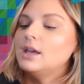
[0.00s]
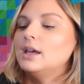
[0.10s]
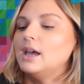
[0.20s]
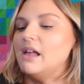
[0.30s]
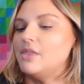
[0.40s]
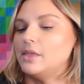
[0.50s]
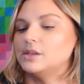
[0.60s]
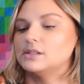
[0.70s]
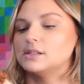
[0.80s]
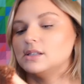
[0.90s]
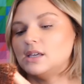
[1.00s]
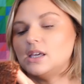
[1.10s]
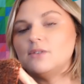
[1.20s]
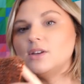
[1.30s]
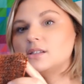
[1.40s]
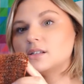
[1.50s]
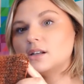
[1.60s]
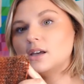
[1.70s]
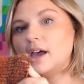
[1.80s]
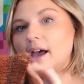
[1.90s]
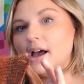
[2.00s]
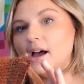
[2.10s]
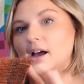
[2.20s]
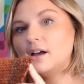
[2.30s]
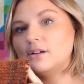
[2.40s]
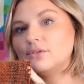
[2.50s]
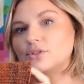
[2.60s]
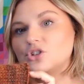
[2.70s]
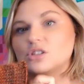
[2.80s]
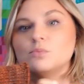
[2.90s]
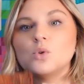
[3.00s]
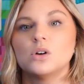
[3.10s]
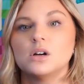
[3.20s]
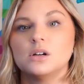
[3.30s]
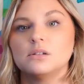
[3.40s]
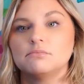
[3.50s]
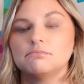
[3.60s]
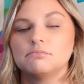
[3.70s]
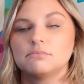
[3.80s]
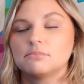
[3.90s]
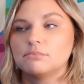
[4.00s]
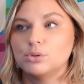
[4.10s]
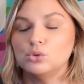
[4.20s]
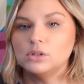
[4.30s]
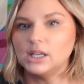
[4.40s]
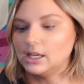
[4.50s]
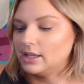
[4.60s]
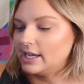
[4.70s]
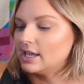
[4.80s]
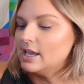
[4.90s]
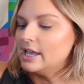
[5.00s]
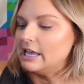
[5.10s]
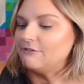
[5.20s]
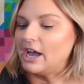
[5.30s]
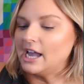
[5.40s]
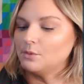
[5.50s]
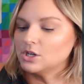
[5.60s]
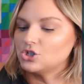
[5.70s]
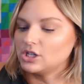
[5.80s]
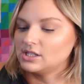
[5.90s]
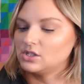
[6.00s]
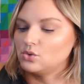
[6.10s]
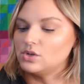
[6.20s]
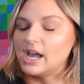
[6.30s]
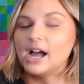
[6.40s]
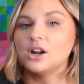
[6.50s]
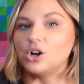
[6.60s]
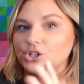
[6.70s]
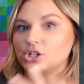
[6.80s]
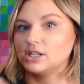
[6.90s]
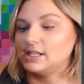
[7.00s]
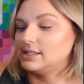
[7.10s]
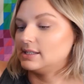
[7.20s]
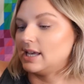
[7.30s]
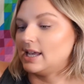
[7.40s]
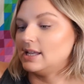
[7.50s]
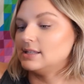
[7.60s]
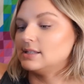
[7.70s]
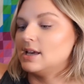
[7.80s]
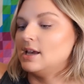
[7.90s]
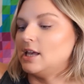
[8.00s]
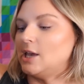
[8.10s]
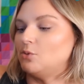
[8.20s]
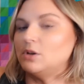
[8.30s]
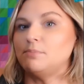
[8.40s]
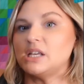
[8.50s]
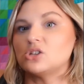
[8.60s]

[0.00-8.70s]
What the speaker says: And then the sleeve is going to have just more pooling. Like if I were just to not alternate skeins, it would be